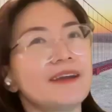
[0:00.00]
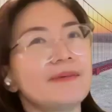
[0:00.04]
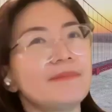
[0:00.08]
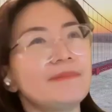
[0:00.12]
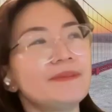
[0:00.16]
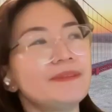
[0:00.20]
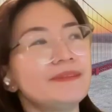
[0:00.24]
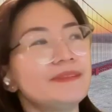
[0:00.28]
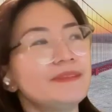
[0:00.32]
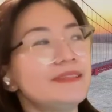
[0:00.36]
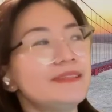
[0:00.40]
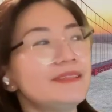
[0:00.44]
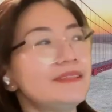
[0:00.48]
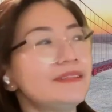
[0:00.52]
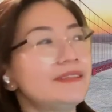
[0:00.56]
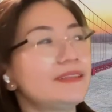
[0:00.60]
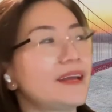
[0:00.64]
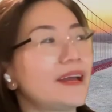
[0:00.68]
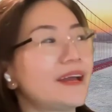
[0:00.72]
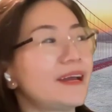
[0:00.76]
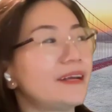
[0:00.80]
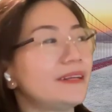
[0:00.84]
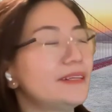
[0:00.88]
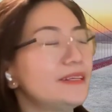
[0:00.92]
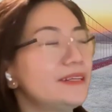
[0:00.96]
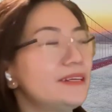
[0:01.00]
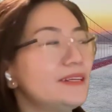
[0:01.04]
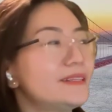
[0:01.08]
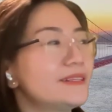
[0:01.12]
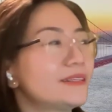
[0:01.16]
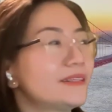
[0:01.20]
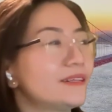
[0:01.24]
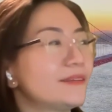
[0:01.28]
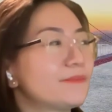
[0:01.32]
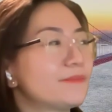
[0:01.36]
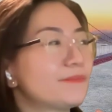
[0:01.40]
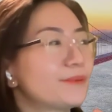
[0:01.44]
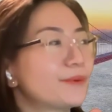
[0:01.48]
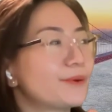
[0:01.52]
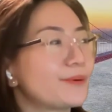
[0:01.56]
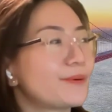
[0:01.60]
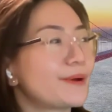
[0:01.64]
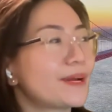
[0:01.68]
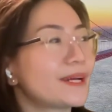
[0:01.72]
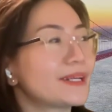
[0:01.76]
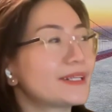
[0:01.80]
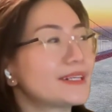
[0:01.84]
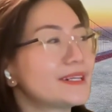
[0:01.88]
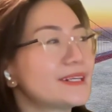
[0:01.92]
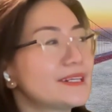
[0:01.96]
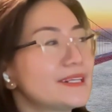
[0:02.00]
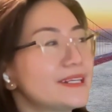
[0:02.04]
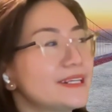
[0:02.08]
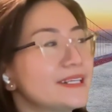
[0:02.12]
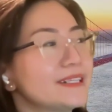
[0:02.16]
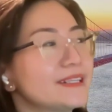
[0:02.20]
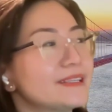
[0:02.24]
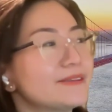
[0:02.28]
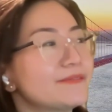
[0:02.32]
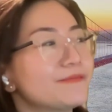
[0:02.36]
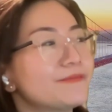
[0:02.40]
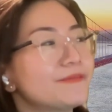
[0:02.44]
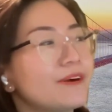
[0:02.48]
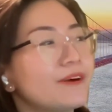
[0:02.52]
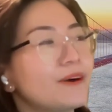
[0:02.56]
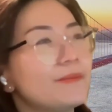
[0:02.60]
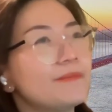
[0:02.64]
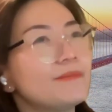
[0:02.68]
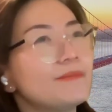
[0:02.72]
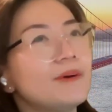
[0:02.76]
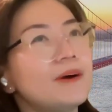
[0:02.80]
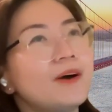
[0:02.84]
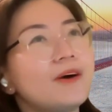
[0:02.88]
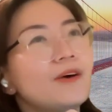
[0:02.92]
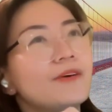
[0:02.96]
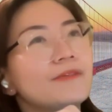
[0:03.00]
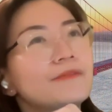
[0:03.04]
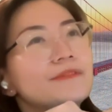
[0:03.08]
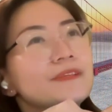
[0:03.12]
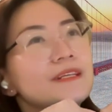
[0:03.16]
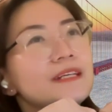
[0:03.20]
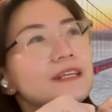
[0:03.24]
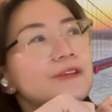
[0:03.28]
Capital that is provided in the form of